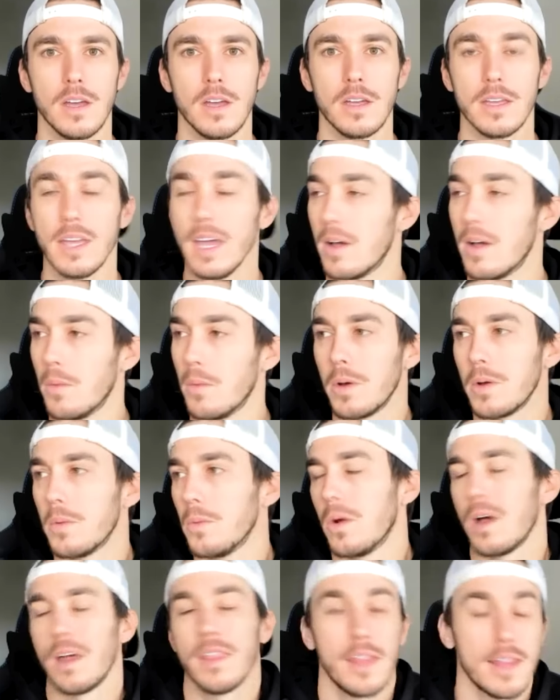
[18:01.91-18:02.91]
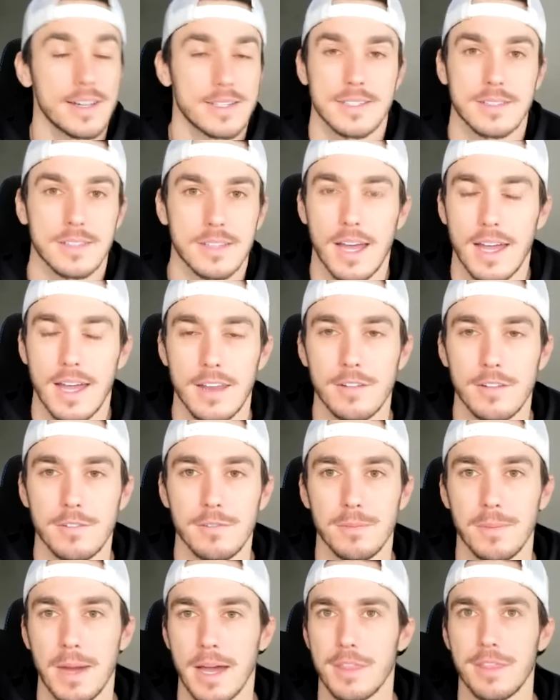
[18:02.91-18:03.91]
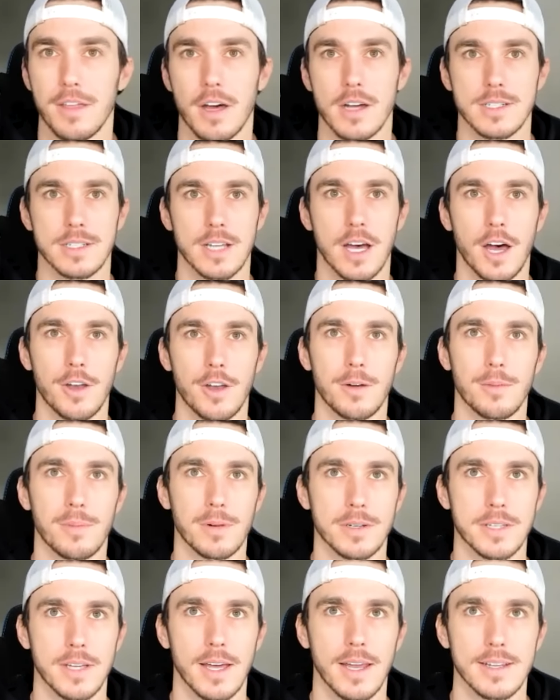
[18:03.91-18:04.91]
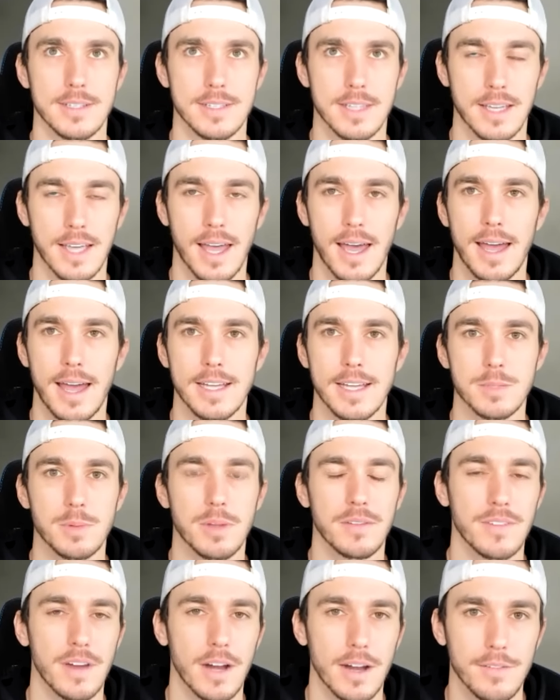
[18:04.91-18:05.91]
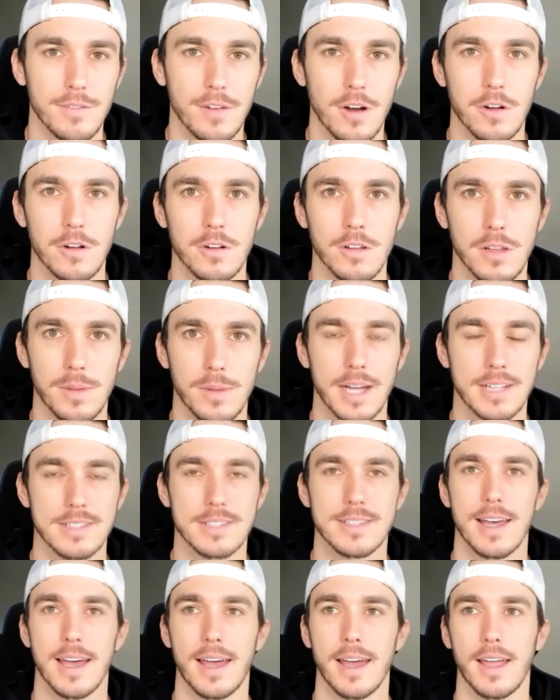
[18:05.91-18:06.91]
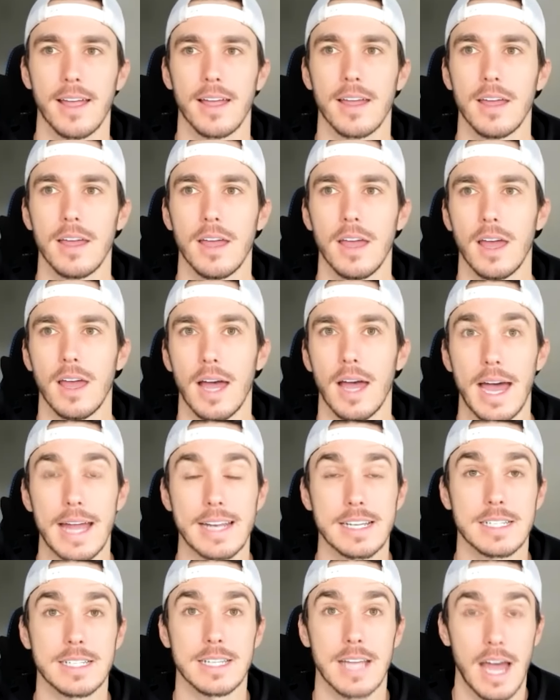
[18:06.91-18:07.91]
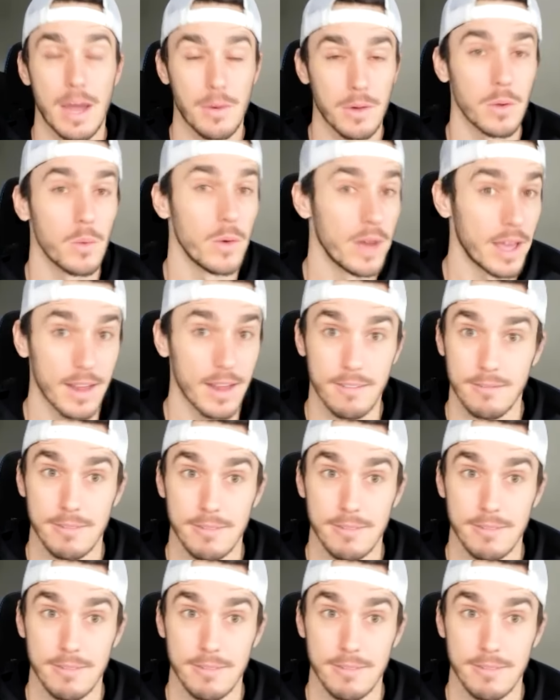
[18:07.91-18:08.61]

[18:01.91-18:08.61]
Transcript: Yeah, what, that's kind of my thoughts 100% is the guy has been very vocal about saying, I just I want to win.